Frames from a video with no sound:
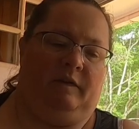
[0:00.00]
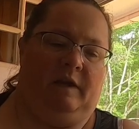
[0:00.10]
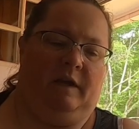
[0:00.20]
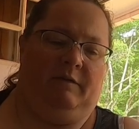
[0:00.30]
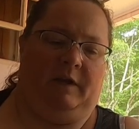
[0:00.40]

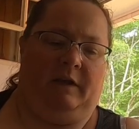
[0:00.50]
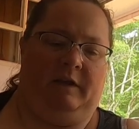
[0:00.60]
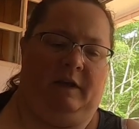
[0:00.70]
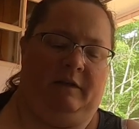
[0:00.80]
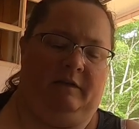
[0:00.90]
seeing of it, I
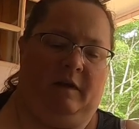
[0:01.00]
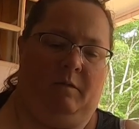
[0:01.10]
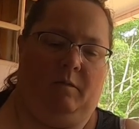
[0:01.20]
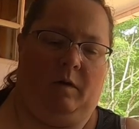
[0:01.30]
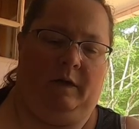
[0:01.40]
think I
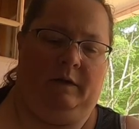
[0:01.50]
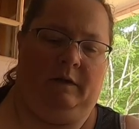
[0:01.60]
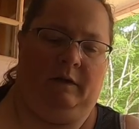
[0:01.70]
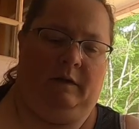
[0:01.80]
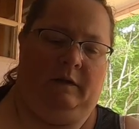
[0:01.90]
saw one